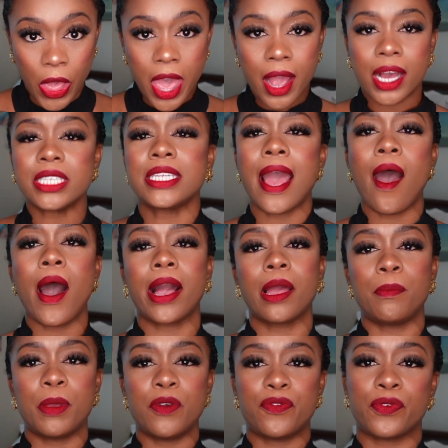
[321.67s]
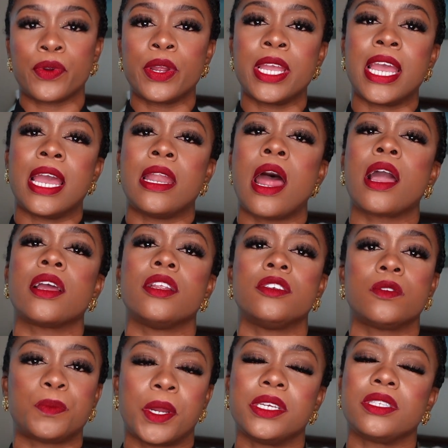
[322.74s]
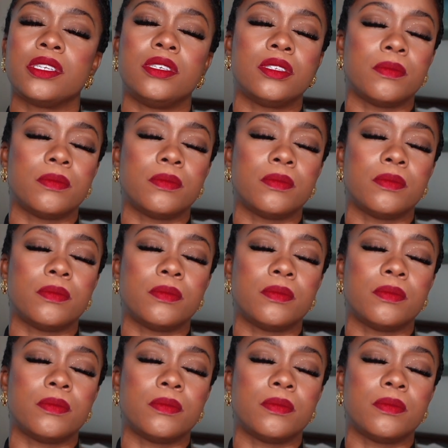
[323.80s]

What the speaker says: Because now I can be free and I can express these